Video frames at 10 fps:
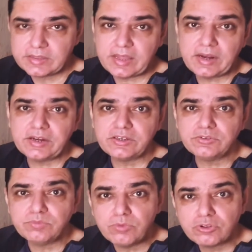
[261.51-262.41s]
then it
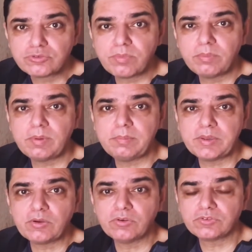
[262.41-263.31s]
is most probably
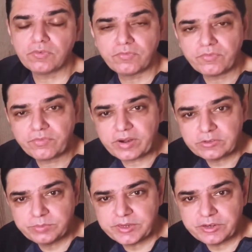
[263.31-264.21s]
because of
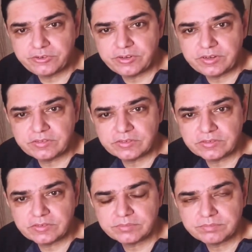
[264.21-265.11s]
respiratory
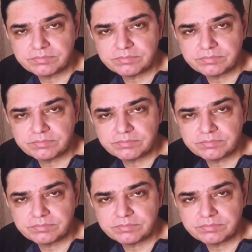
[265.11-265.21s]
reasons.